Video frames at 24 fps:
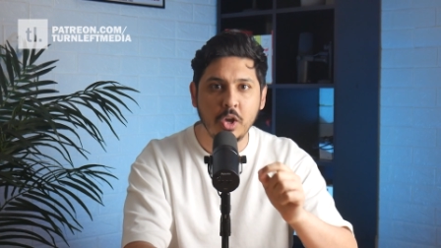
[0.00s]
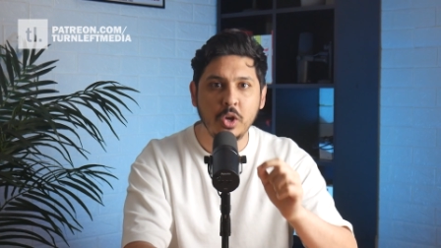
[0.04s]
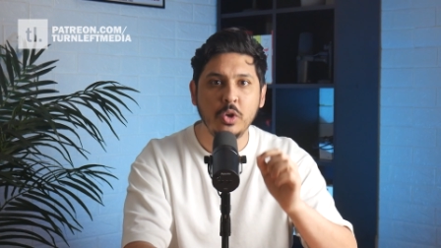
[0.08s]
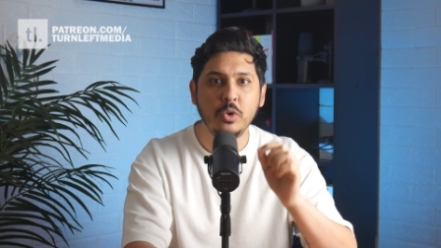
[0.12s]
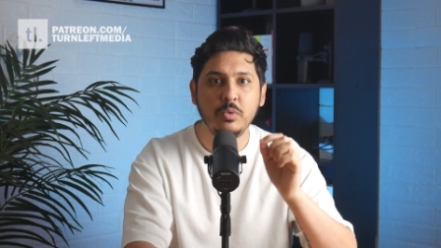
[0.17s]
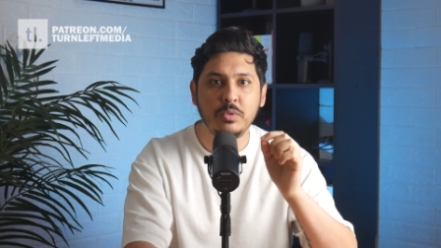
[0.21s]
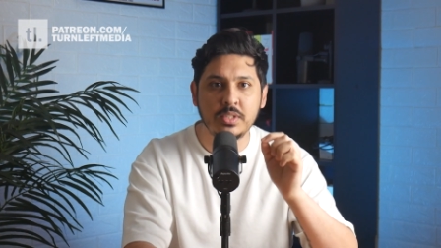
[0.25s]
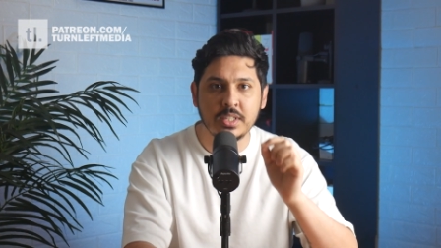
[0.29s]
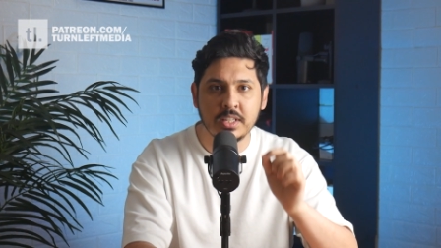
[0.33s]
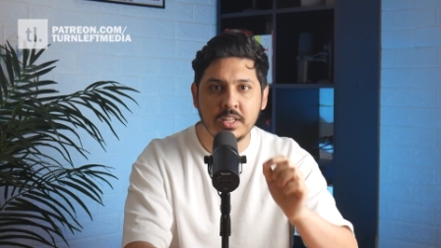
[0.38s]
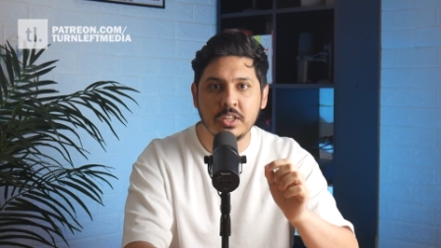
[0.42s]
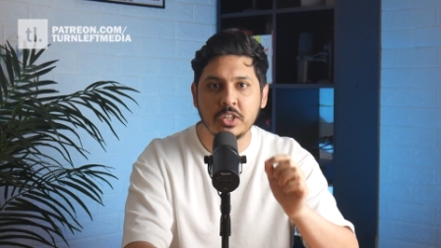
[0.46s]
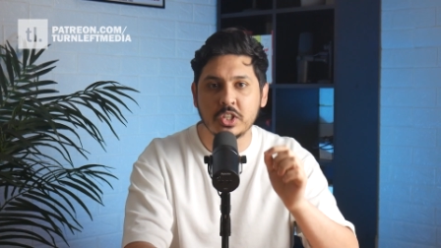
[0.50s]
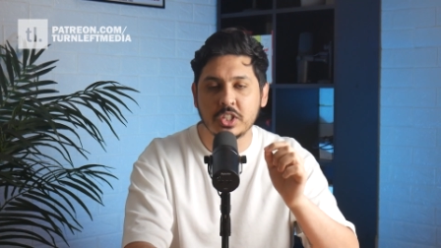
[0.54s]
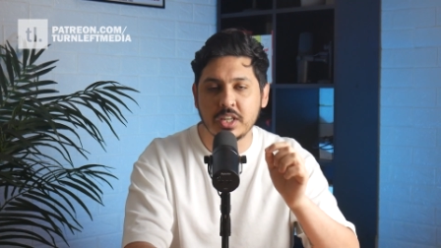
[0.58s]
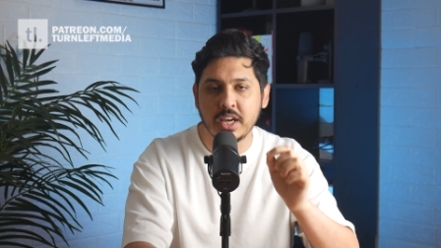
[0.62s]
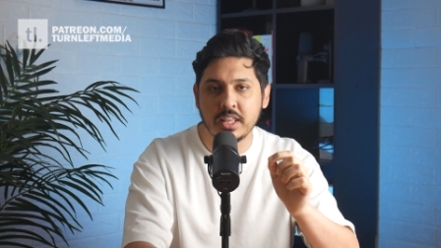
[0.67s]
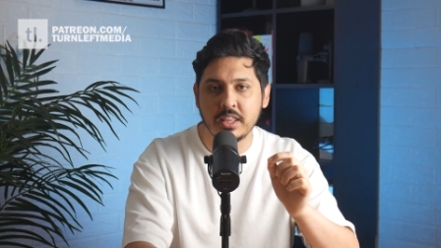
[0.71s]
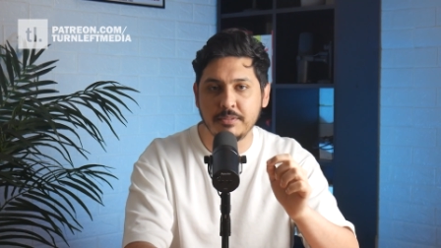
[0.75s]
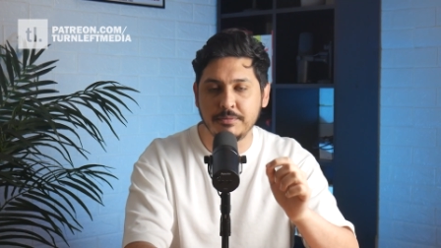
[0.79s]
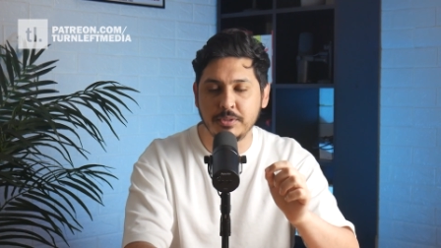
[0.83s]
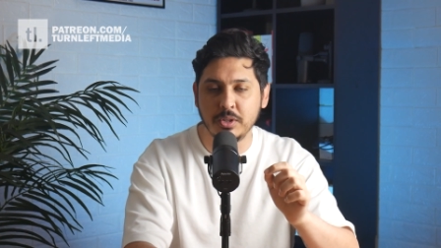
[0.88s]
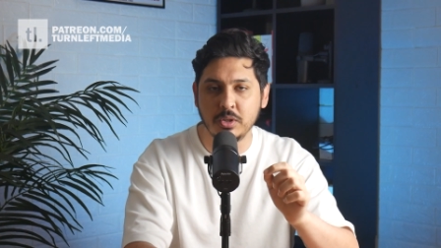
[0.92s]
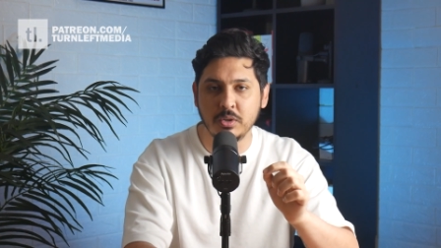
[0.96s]
who didn't
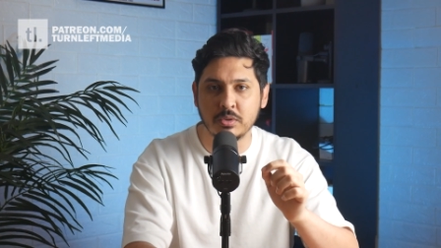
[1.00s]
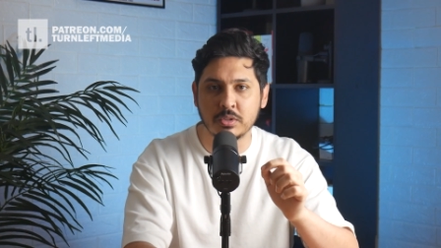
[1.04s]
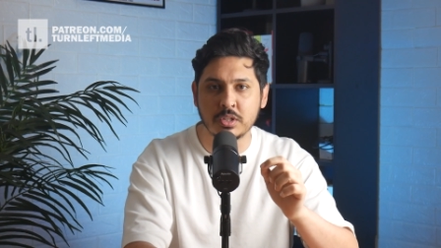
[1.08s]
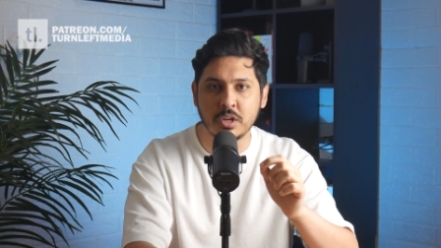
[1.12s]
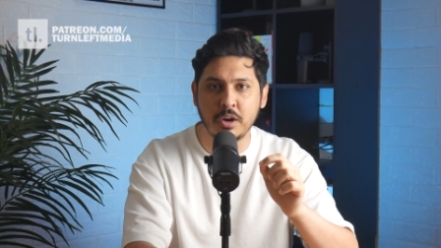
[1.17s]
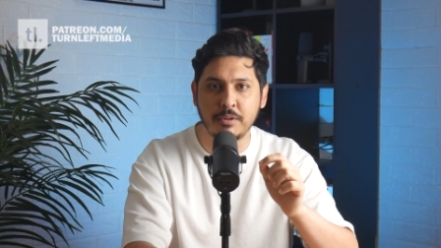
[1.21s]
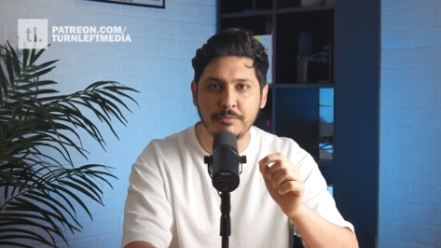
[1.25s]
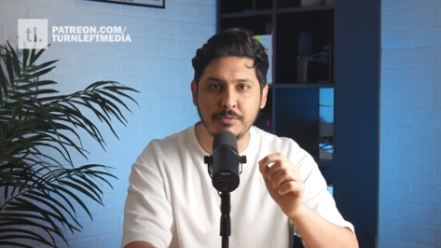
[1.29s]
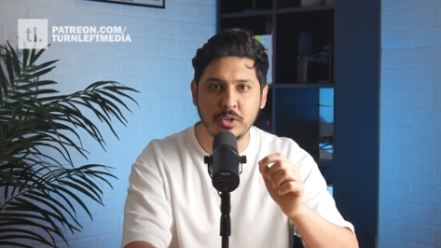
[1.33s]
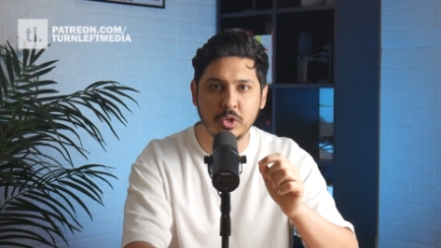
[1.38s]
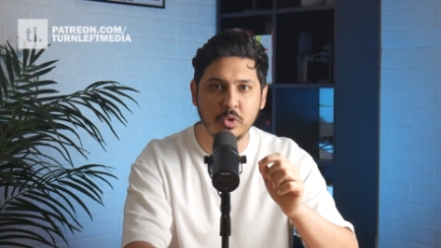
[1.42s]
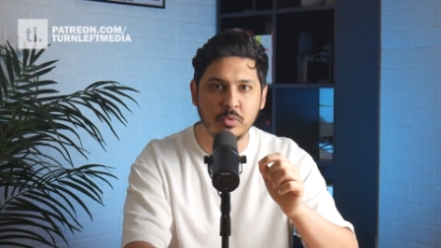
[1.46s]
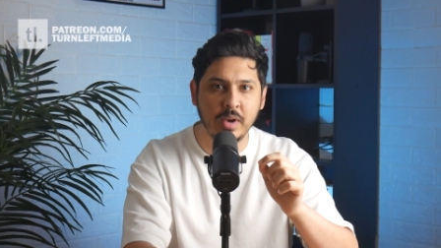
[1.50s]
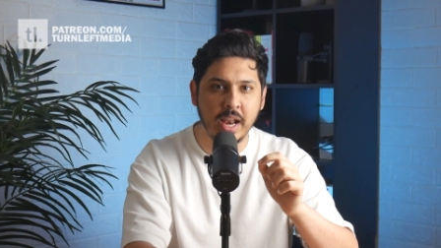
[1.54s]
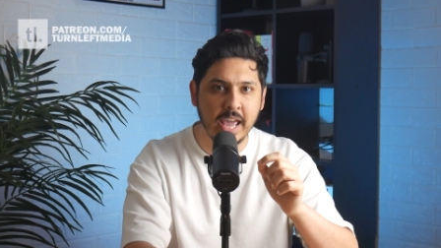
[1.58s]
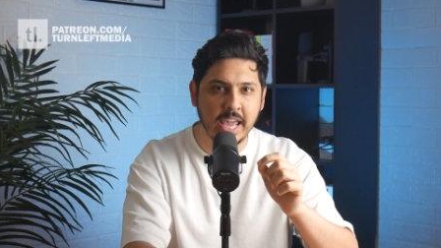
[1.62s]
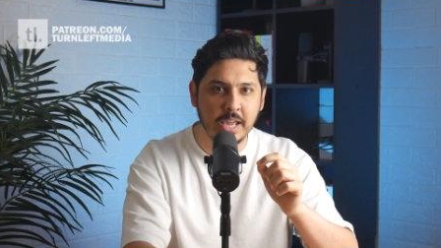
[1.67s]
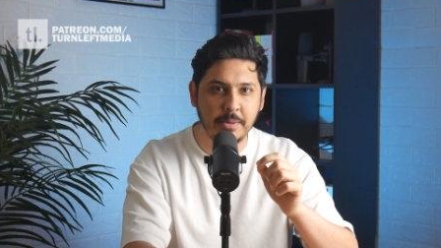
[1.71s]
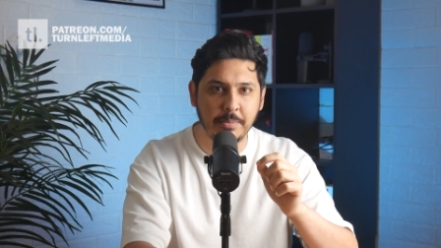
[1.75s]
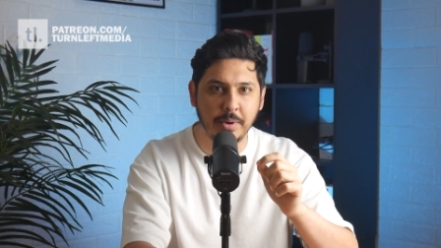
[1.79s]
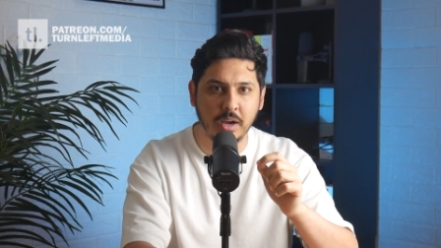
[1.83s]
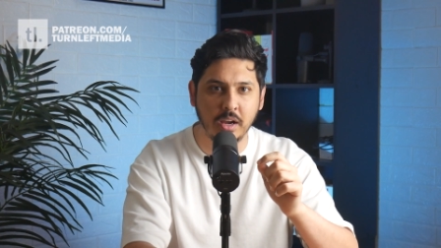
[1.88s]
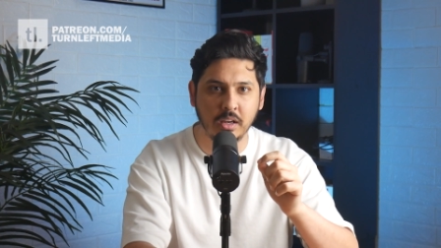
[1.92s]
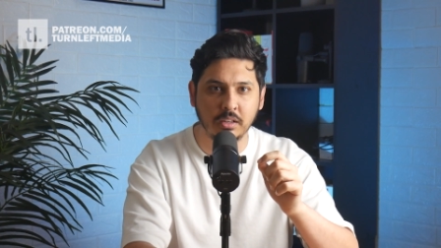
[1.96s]
share the views of New
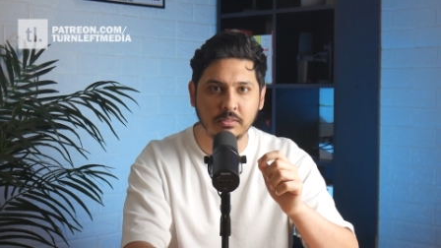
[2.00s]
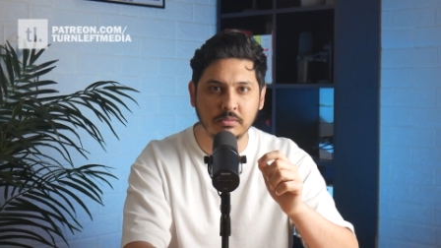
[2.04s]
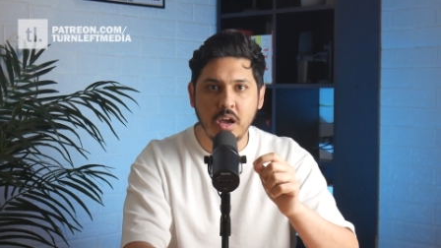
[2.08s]
Labour.